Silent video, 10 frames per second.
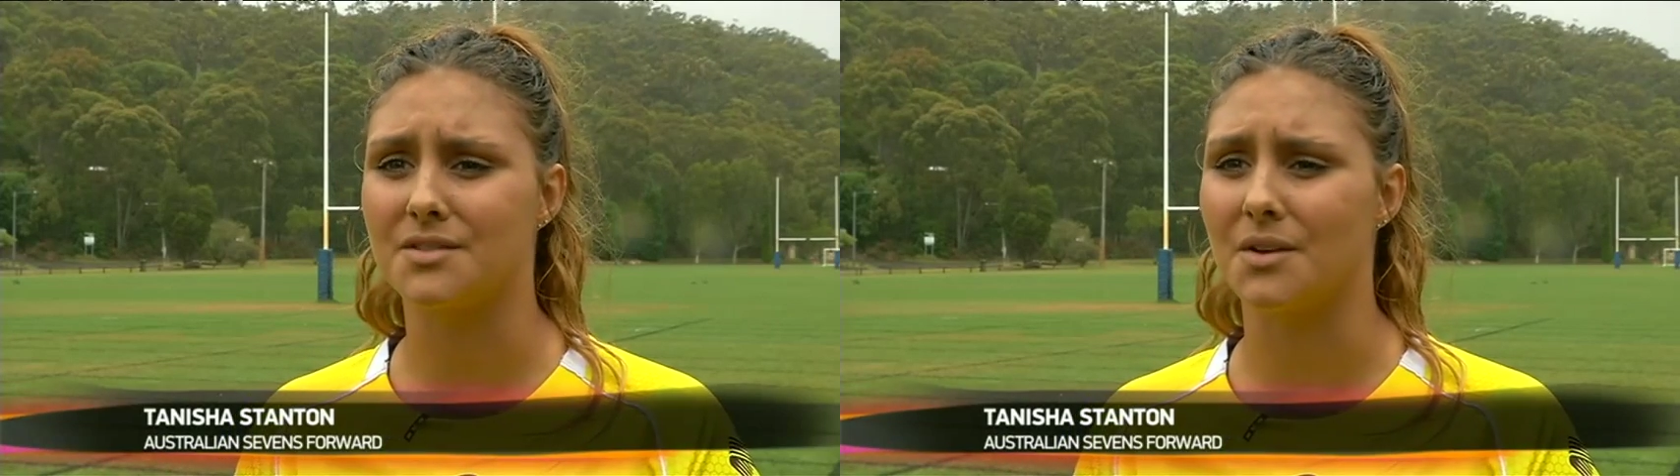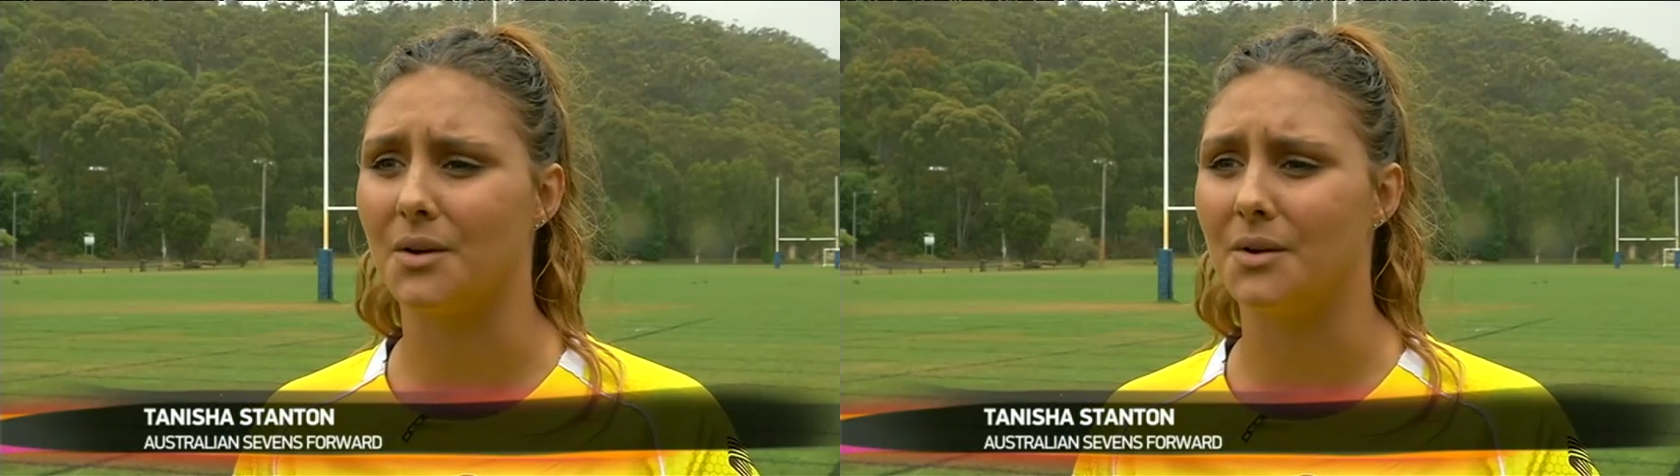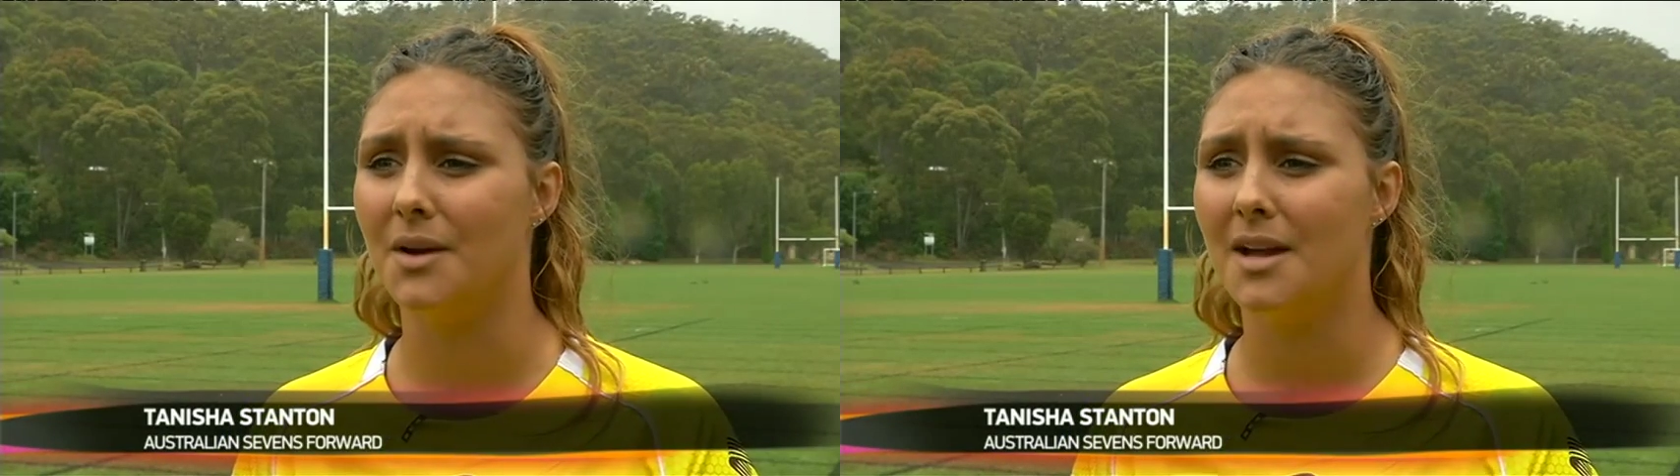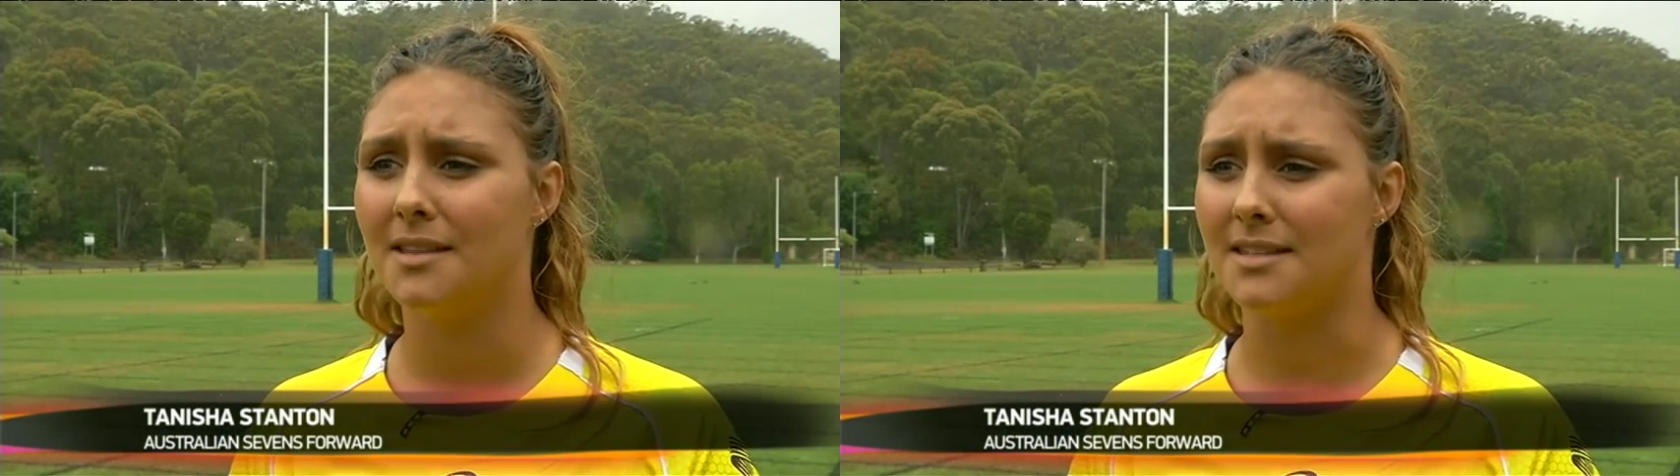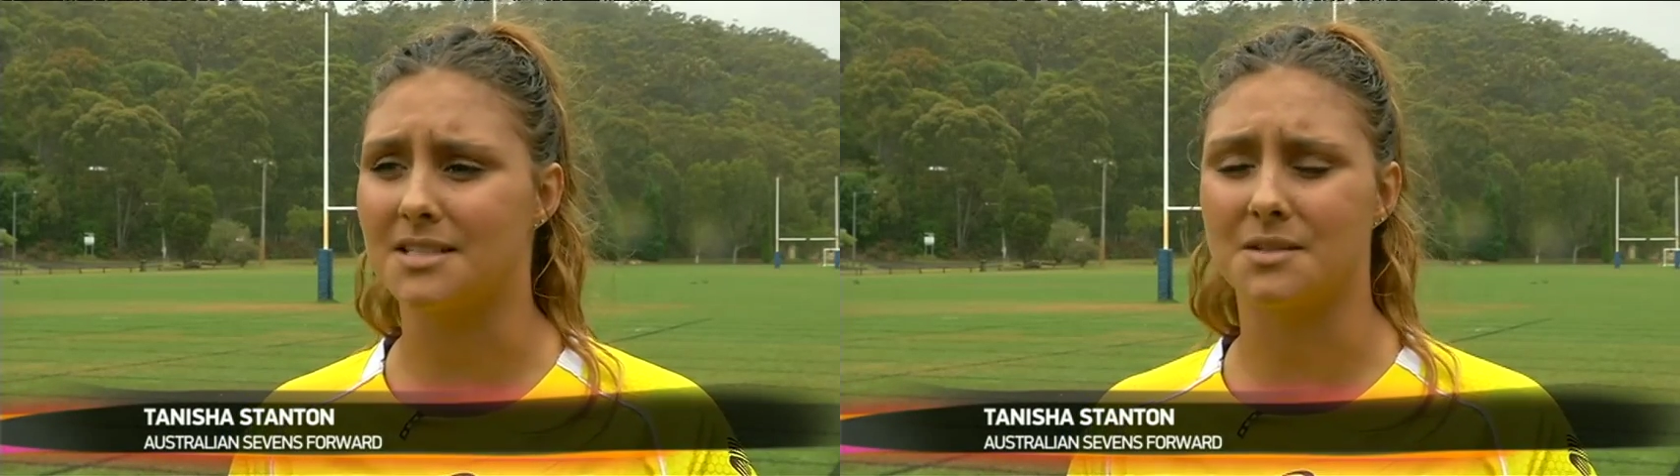so
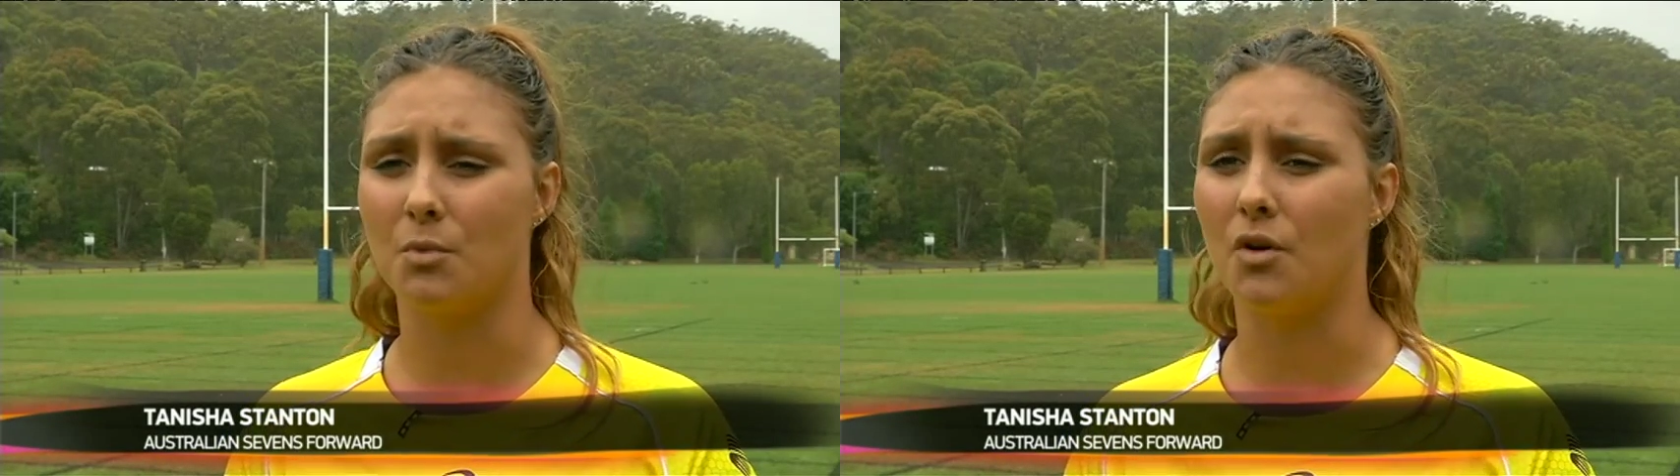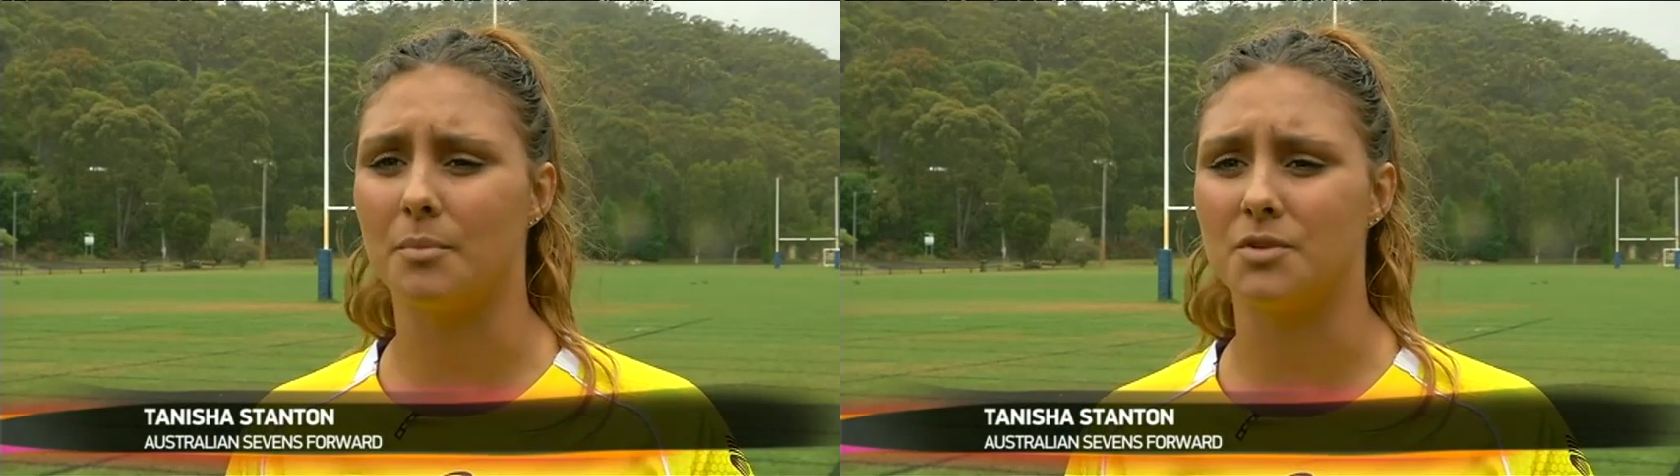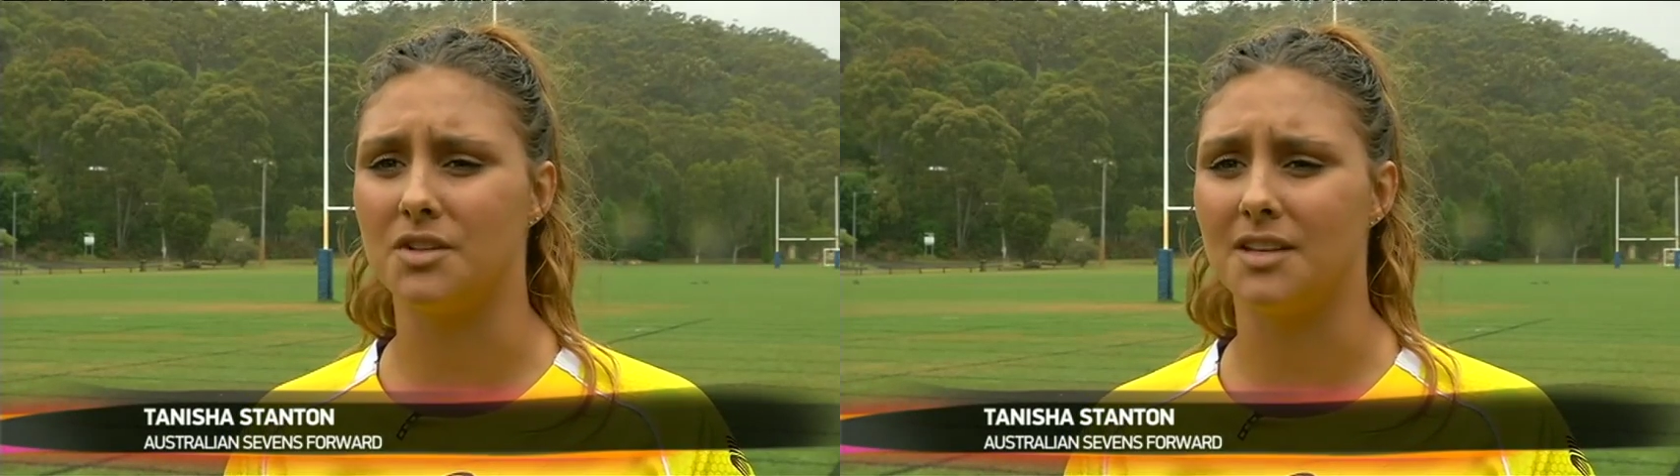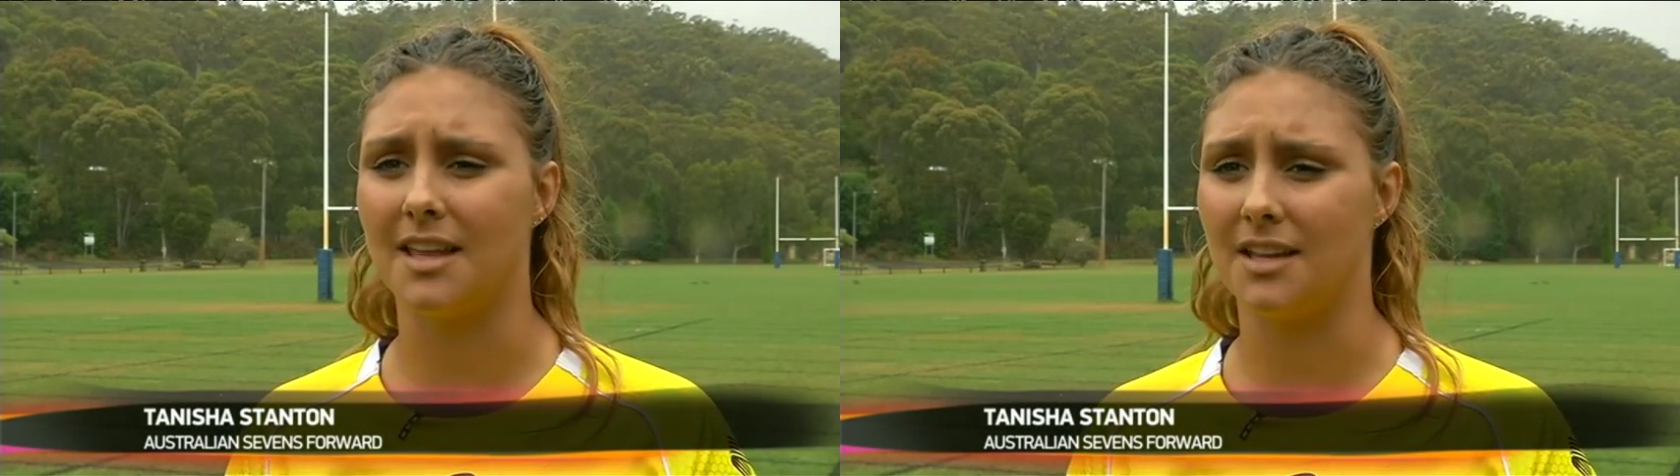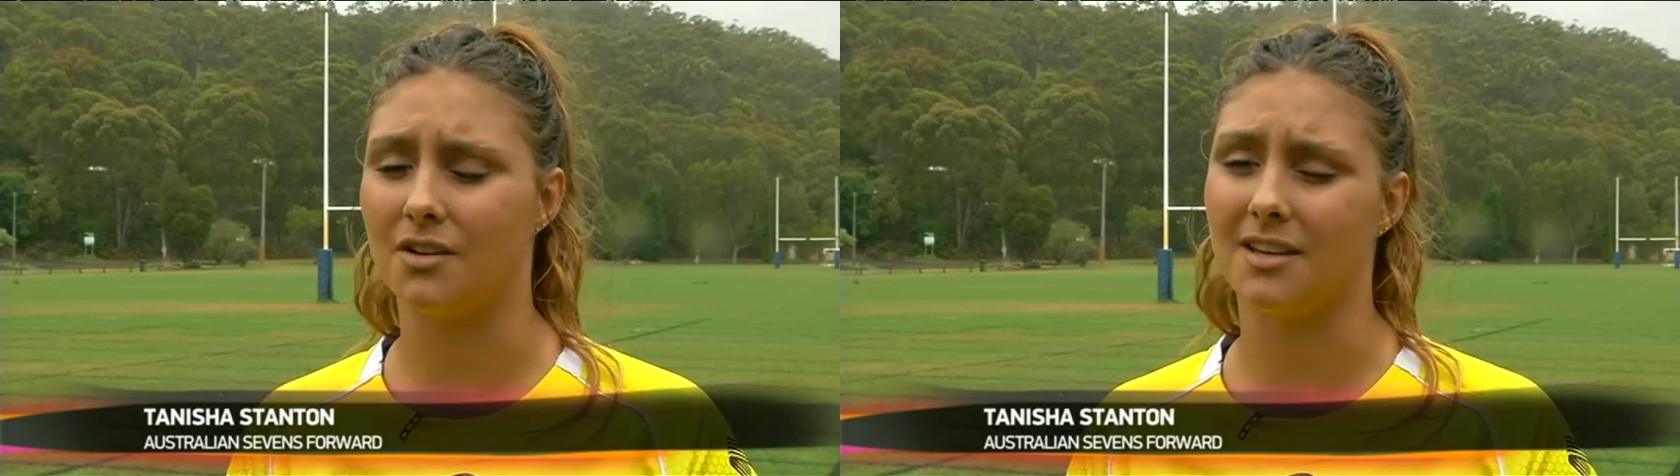this small opportunity
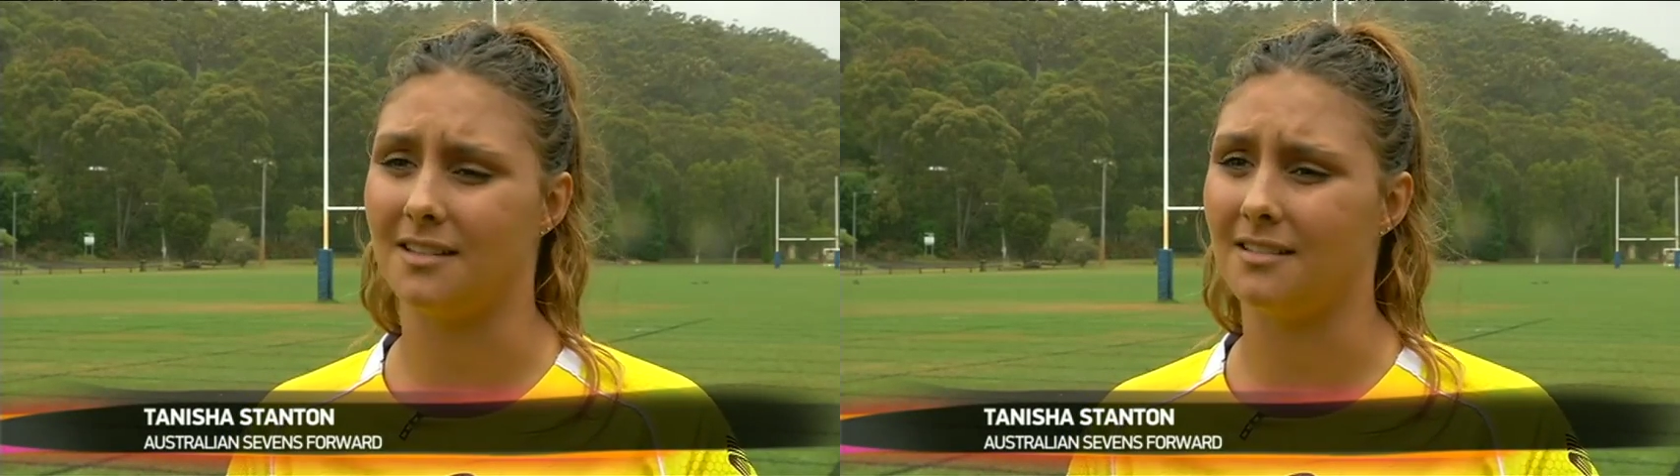that you got to,